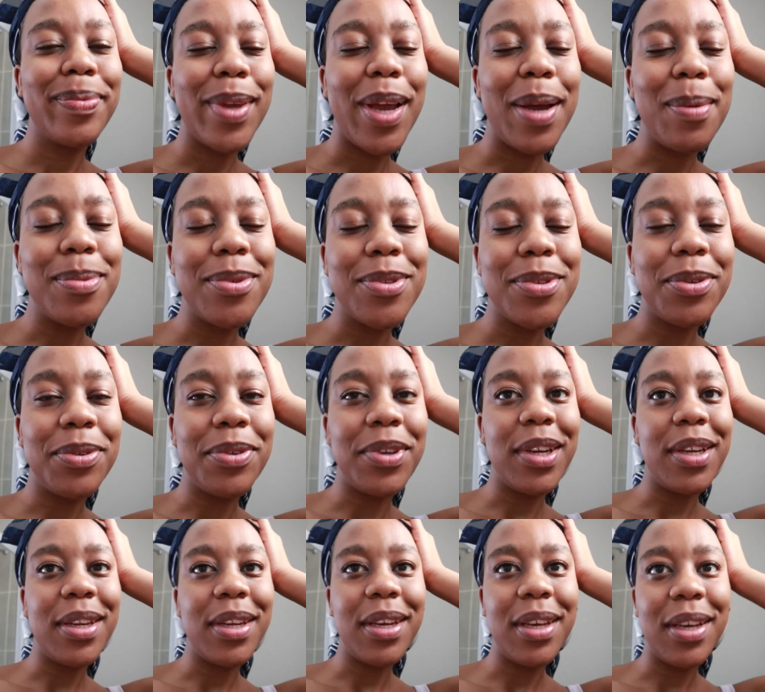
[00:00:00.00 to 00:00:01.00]
I'm so
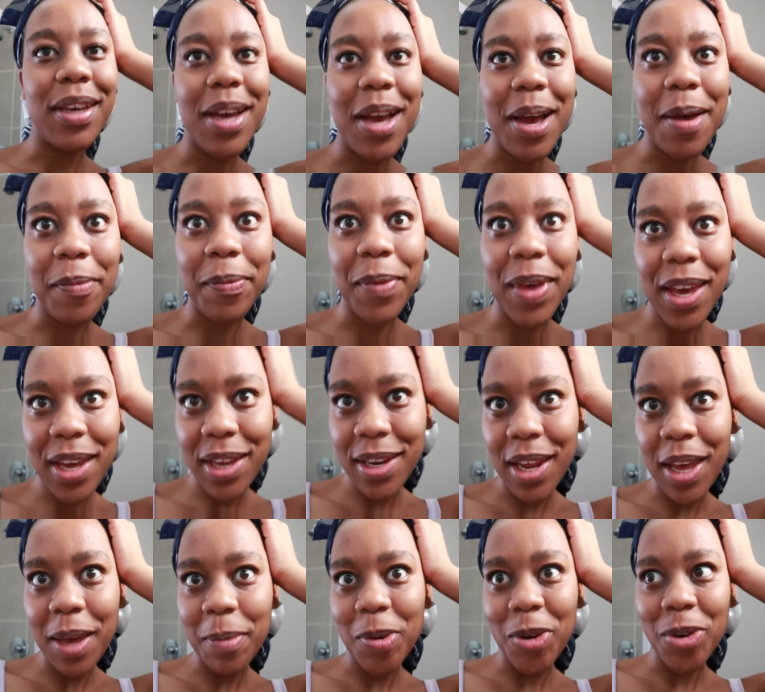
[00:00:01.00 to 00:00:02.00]
ready. I'm
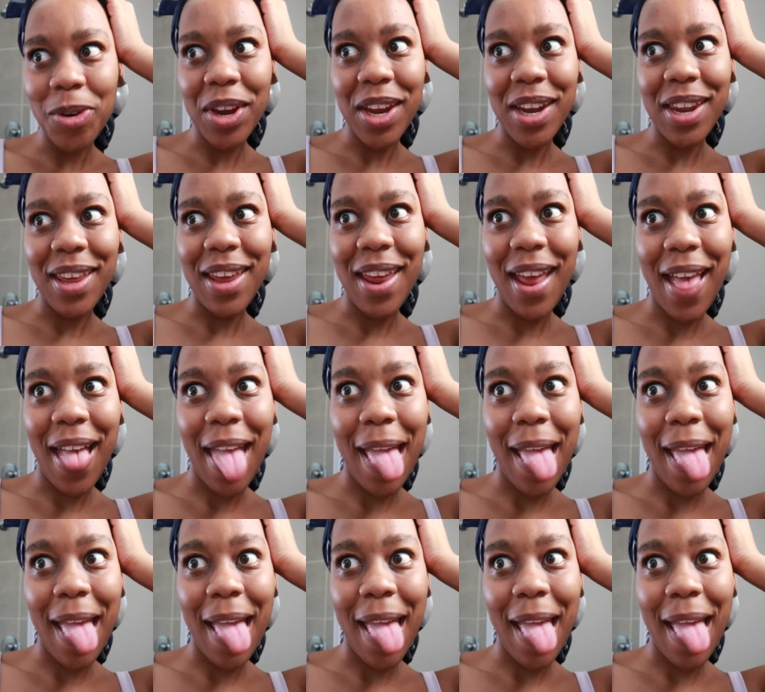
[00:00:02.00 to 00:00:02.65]
Hey Neighbour ready.